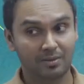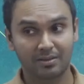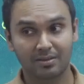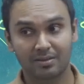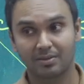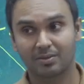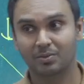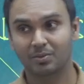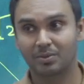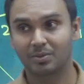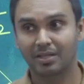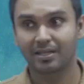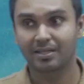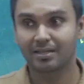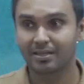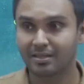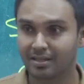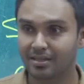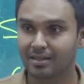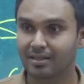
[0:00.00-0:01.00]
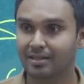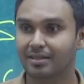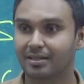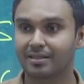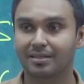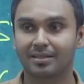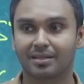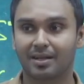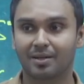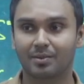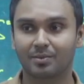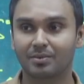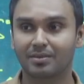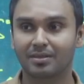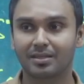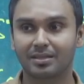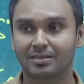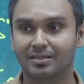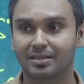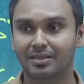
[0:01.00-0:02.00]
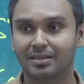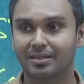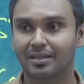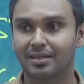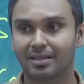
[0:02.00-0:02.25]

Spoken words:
Today the crowd isn't